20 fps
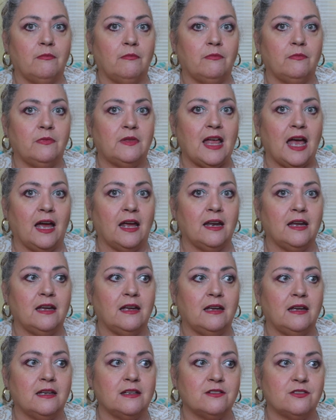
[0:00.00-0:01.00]
that
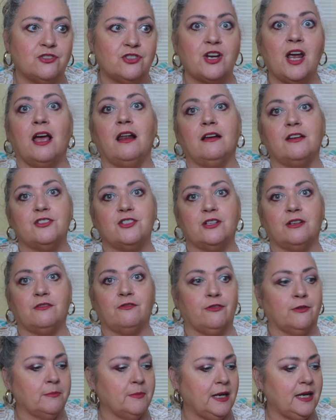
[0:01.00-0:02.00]
is challenging
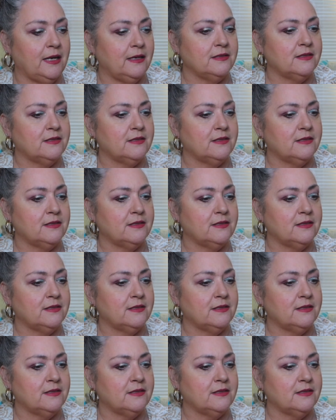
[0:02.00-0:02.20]
for me.